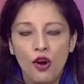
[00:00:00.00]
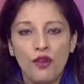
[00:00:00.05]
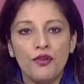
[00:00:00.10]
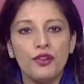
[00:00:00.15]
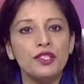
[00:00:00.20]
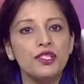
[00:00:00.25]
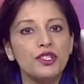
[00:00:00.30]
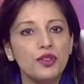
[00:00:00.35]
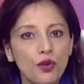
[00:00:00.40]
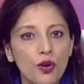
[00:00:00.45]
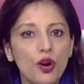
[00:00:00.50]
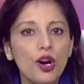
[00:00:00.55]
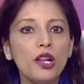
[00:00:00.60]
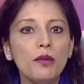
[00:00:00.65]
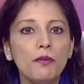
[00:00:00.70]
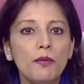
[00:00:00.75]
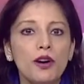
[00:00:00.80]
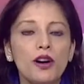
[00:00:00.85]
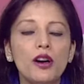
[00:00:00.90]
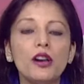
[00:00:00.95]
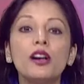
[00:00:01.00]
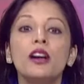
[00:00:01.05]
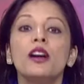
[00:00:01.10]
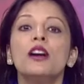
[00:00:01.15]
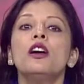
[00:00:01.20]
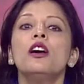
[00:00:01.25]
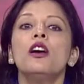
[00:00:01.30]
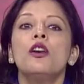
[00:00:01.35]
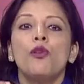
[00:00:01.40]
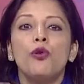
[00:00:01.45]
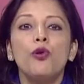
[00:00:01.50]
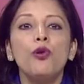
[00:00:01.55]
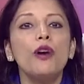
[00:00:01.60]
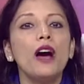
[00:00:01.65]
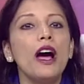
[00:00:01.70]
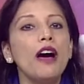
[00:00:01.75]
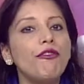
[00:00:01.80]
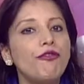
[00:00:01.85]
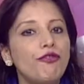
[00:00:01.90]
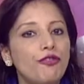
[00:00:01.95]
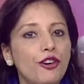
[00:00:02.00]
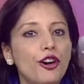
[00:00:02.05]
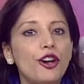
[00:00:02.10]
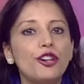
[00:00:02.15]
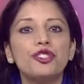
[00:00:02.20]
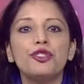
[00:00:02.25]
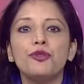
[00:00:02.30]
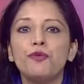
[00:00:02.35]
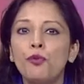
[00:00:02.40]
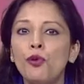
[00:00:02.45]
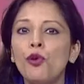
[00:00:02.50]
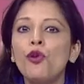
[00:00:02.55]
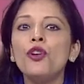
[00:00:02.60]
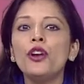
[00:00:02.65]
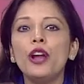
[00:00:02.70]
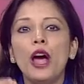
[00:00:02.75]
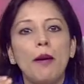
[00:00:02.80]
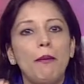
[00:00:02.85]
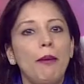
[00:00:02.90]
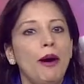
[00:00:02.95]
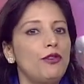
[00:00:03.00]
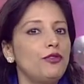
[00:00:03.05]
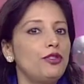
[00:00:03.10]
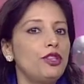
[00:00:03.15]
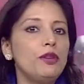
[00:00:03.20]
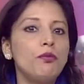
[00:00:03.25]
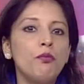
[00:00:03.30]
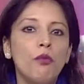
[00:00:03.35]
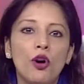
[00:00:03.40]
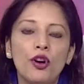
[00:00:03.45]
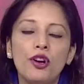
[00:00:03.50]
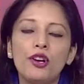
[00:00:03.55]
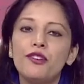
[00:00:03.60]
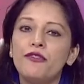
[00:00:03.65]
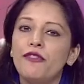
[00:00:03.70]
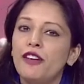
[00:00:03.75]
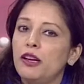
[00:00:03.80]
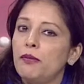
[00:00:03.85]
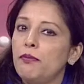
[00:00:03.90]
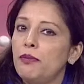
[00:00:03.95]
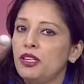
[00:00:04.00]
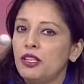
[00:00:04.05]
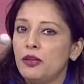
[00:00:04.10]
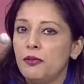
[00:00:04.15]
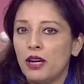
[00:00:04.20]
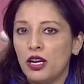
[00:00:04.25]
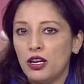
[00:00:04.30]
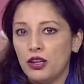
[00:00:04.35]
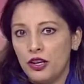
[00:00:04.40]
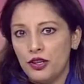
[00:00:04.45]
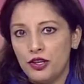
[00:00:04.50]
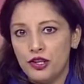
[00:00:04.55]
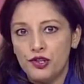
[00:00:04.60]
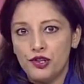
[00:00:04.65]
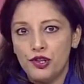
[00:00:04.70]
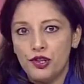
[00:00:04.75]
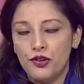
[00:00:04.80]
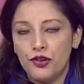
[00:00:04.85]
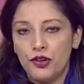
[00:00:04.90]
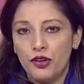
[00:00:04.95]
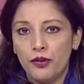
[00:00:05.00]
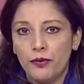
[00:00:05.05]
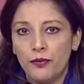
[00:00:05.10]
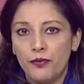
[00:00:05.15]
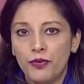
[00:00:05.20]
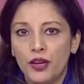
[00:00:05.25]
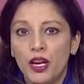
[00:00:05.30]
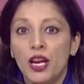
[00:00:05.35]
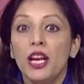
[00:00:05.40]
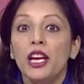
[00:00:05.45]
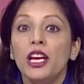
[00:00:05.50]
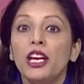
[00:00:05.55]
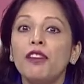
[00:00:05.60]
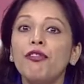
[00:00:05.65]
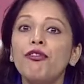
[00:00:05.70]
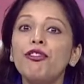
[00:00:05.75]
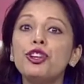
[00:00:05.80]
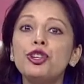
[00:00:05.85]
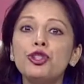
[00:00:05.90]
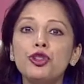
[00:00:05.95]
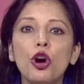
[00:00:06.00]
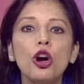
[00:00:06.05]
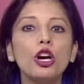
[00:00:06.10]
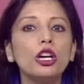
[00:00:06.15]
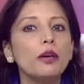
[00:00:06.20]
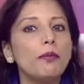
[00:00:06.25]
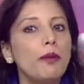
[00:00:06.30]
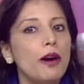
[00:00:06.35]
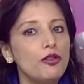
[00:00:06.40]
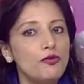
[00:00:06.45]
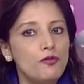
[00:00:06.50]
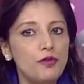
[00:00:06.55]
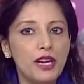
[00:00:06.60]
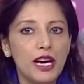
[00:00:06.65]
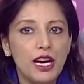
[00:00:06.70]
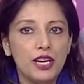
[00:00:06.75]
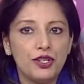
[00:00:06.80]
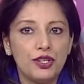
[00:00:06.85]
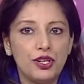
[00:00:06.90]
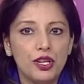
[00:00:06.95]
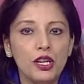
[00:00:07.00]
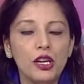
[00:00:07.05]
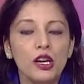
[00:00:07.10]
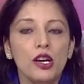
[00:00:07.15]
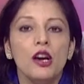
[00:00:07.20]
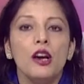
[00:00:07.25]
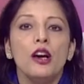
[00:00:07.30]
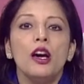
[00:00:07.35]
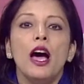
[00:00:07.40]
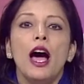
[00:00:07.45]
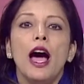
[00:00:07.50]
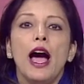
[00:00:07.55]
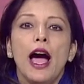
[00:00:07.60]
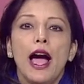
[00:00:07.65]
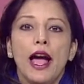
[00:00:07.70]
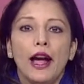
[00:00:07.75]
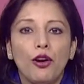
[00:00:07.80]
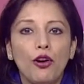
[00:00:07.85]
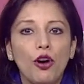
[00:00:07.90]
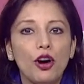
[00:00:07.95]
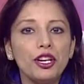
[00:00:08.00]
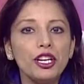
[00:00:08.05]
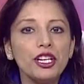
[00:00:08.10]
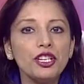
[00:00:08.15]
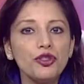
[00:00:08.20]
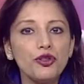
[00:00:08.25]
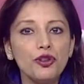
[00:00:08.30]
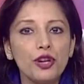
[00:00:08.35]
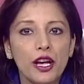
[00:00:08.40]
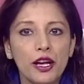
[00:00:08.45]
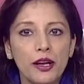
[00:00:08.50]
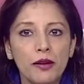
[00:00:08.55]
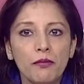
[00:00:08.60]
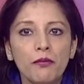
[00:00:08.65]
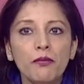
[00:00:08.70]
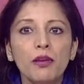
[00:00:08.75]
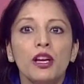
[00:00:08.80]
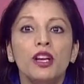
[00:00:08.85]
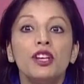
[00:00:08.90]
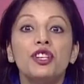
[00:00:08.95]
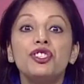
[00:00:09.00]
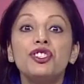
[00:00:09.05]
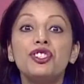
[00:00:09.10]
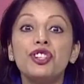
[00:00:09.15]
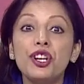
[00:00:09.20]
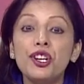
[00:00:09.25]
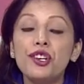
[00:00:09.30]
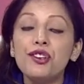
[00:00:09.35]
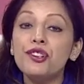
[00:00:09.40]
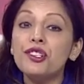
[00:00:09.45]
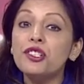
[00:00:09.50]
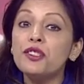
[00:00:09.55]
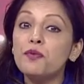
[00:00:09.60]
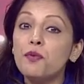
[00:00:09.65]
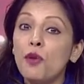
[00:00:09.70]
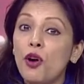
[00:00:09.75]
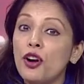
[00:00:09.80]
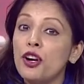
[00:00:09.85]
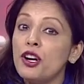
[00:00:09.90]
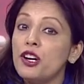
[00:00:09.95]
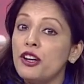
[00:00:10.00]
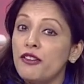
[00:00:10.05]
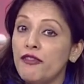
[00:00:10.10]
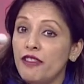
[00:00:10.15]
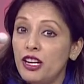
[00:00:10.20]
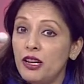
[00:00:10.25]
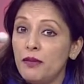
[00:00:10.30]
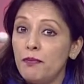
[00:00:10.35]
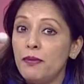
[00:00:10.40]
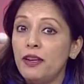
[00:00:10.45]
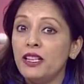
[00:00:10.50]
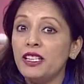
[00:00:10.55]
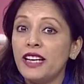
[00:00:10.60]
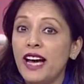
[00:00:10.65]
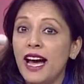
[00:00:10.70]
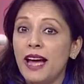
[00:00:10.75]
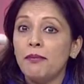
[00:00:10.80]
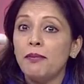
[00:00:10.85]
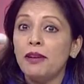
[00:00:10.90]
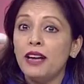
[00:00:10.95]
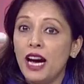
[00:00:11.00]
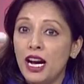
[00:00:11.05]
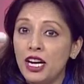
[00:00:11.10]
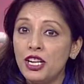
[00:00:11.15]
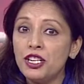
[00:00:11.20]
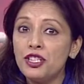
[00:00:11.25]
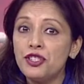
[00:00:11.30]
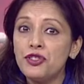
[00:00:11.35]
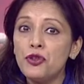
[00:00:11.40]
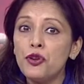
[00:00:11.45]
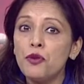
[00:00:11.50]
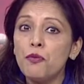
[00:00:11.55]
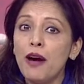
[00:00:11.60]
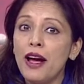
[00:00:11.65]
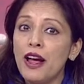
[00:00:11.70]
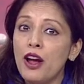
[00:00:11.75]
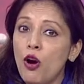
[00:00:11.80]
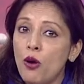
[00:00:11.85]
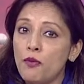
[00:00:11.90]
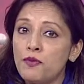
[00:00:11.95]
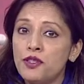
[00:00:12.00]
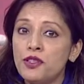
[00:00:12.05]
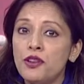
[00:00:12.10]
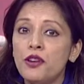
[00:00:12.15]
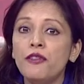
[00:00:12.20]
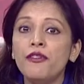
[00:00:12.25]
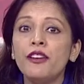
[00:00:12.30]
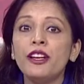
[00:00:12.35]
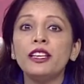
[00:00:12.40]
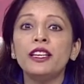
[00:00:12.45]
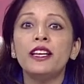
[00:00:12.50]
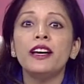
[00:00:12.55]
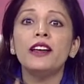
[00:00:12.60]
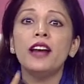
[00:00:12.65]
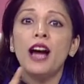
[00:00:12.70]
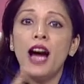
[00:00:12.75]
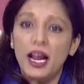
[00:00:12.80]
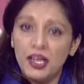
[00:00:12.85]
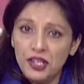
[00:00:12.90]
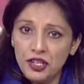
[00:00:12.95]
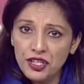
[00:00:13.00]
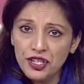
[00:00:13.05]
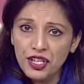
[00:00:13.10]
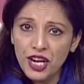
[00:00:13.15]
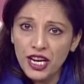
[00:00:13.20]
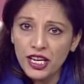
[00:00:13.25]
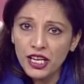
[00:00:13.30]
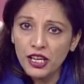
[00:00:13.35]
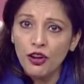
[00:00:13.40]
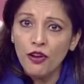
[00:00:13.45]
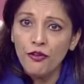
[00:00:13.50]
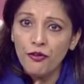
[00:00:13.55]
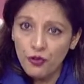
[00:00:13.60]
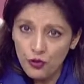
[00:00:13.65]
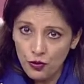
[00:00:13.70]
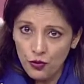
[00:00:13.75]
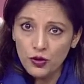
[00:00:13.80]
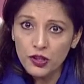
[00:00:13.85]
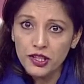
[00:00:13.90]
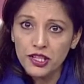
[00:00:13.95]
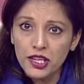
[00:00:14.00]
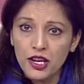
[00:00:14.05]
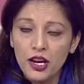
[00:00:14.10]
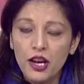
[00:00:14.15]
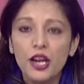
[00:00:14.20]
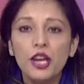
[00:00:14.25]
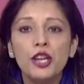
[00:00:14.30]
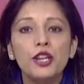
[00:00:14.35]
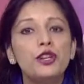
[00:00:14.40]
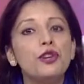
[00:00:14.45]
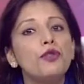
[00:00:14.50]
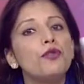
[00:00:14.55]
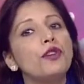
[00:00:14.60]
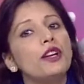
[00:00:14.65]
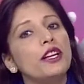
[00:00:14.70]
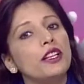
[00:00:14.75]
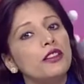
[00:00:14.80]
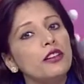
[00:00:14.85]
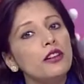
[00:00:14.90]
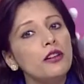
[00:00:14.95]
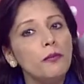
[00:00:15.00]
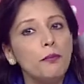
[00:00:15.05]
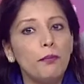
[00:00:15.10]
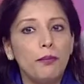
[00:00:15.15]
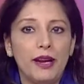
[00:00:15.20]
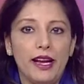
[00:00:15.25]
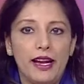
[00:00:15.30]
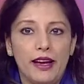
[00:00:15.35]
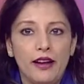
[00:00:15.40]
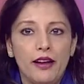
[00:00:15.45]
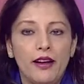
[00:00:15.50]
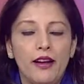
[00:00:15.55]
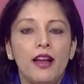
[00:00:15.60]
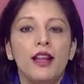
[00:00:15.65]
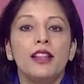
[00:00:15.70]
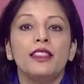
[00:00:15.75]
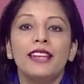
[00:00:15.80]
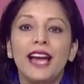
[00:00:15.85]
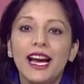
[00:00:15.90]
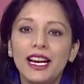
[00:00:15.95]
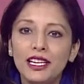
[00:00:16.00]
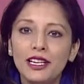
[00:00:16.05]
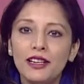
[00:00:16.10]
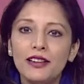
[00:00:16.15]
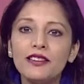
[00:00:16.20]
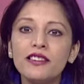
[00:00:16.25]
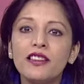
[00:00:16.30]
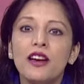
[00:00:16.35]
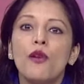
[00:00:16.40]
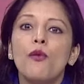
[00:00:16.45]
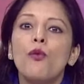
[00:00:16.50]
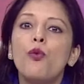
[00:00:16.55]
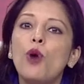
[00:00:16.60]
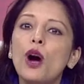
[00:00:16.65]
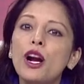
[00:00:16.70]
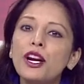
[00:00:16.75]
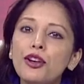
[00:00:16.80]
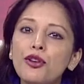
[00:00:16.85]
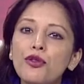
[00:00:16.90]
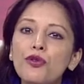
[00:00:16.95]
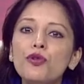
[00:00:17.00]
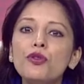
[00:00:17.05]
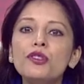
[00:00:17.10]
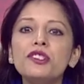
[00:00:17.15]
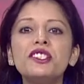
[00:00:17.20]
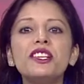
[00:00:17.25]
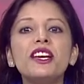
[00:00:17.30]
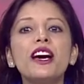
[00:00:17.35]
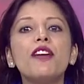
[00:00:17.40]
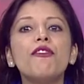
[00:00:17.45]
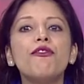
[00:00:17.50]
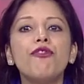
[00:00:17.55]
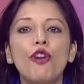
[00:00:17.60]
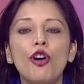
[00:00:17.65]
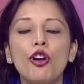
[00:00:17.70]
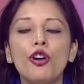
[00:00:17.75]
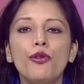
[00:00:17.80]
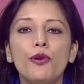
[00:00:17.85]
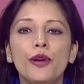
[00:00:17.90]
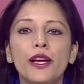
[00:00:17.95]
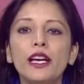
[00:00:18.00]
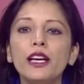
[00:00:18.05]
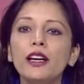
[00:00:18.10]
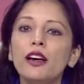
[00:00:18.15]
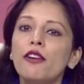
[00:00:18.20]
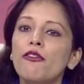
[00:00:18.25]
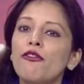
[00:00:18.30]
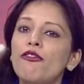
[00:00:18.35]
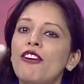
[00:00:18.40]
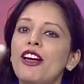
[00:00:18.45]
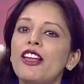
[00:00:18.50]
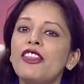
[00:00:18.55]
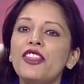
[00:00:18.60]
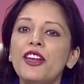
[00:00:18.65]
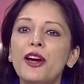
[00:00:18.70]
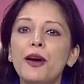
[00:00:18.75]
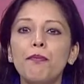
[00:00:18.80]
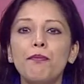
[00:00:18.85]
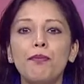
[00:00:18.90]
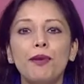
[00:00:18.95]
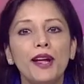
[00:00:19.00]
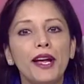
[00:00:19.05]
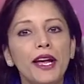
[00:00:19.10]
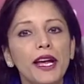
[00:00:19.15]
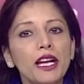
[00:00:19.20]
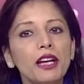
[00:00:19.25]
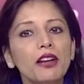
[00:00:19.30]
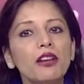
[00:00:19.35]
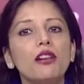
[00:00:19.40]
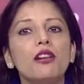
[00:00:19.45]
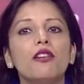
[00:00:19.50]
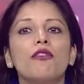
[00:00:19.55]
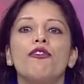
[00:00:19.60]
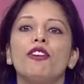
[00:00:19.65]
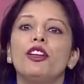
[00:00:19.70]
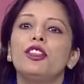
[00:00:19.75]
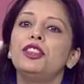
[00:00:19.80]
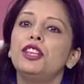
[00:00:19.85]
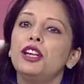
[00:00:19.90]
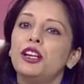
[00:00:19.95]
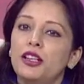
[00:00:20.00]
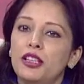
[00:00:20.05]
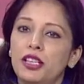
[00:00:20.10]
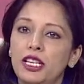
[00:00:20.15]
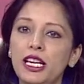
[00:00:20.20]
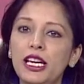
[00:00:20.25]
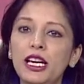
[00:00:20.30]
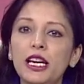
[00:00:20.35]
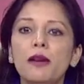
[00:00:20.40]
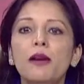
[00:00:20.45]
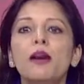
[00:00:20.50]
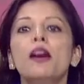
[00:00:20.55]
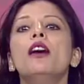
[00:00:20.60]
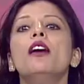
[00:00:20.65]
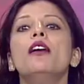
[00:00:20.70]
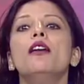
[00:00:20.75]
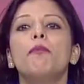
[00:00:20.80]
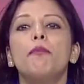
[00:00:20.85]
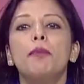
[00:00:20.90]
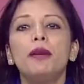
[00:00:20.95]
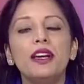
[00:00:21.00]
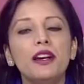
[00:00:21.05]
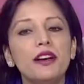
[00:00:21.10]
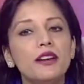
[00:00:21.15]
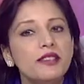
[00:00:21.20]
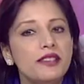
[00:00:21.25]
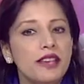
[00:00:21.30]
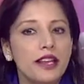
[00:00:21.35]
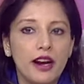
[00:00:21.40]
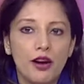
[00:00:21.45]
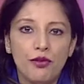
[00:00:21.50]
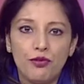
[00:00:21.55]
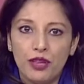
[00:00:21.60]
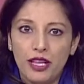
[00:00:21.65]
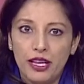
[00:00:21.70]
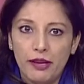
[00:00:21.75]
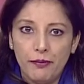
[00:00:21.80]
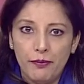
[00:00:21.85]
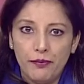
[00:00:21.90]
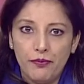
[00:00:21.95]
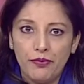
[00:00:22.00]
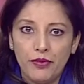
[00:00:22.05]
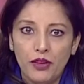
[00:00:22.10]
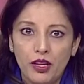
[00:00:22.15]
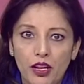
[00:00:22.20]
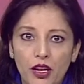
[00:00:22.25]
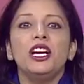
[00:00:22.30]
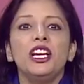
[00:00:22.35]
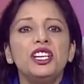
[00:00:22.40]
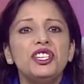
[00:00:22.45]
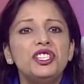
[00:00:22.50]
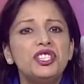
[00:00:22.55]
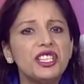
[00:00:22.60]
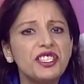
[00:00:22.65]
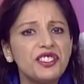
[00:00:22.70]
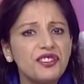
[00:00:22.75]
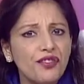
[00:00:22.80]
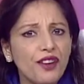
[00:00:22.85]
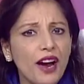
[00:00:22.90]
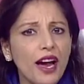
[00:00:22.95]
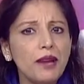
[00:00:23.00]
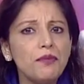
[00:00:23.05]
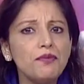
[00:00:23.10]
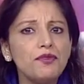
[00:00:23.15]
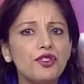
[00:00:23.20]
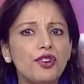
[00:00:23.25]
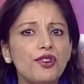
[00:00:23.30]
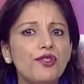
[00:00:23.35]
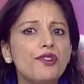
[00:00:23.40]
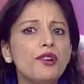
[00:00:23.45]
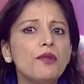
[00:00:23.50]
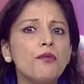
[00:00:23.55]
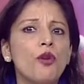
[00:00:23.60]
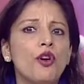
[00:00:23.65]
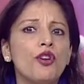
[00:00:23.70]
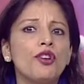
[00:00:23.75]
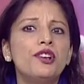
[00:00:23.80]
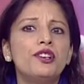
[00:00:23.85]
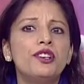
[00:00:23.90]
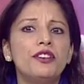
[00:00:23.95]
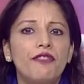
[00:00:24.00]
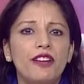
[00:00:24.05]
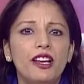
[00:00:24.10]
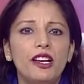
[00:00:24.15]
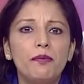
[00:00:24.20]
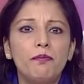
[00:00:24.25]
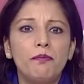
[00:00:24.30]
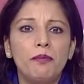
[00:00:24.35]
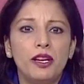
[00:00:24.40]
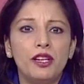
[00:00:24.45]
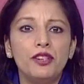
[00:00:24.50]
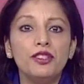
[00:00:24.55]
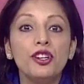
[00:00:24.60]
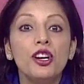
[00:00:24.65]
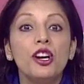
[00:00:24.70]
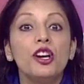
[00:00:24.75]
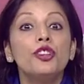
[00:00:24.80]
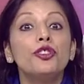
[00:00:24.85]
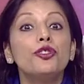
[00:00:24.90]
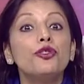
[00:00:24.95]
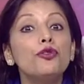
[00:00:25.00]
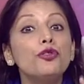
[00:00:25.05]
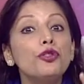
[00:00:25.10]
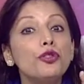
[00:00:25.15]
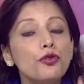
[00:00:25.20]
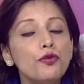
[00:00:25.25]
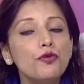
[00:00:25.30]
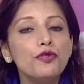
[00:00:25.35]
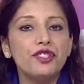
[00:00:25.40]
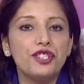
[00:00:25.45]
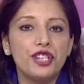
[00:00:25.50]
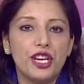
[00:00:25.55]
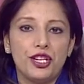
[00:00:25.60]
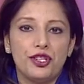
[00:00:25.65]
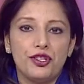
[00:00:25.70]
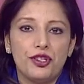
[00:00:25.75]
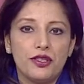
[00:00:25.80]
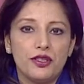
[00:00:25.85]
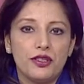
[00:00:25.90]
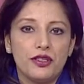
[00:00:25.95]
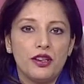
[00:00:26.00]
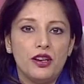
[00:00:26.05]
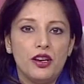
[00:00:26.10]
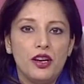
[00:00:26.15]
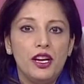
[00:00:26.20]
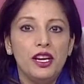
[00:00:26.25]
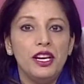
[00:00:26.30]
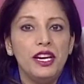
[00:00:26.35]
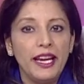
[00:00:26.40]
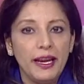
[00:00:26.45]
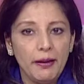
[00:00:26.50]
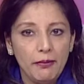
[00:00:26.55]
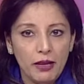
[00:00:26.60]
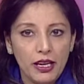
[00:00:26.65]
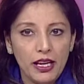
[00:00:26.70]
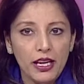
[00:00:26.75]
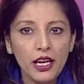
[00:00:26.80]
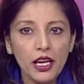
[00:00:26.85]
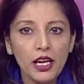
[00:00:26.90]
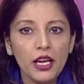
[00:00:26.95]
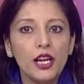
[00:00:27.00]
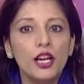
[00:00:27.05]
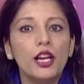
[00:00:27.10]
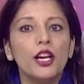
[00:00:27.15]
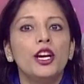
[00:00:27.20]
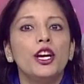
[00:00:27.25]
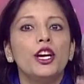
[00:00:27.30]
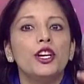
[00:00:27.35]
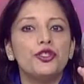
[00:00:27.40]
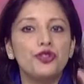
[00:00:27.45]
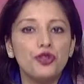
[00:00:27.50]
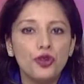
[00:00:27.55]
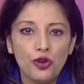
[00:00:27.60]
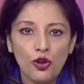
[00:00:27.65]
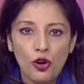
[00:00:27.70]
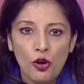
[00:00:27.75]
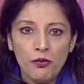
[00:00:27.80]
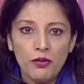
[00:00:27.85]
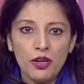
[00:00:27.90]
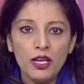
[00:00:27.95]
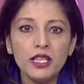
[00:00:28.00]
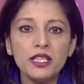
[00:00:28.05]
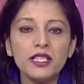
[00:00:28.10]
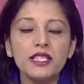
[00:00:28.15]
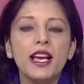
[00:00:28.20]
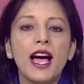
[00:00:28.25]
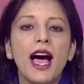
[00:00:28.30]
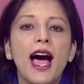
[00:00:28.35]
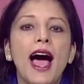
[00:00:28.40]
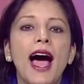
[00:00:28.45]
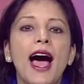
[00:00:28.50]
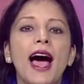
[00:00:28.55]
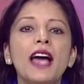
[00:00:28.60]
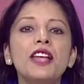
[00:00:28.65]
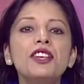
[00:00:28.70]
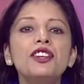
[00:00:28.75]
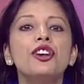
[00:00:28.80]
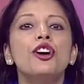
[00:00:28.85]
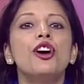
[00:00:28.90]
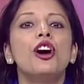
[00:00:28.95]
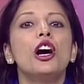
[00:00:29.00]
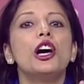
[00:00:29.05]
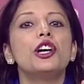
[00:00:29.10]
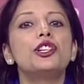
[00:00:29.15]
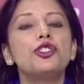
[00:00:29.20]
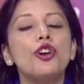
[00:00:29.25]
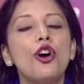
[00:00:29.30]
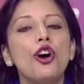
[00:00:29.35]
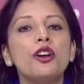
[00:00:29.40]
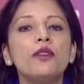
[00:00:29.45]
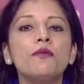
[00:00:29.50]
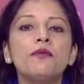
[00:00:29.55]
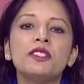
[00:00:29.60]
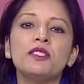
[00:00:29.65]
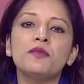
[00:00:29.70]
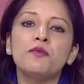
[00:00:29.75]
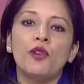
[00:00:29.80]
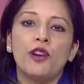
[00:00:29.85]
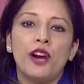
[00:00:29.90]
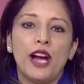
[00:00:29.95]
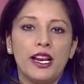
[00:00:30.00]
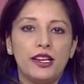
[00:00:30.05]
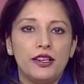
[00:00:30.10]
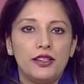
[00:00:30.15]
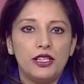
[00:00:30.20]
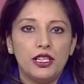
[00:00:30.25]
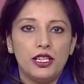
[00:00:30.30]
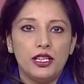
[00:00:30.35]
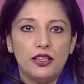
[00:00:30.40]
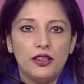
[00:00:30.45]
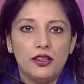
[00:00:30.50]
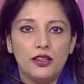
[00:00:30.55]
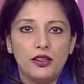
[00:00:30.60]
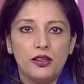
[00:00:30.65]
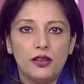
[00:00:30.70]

Lawrence Kohlberg, who have worked more about the moral development among little children. If we talk about Piaget, according to him, children's moral development can be understood by observing their understanding of rules during the play. That is, what rules they are following when they are playing with the peers around them. He described children moral development through two stages, namely heteronomous and autonomous morality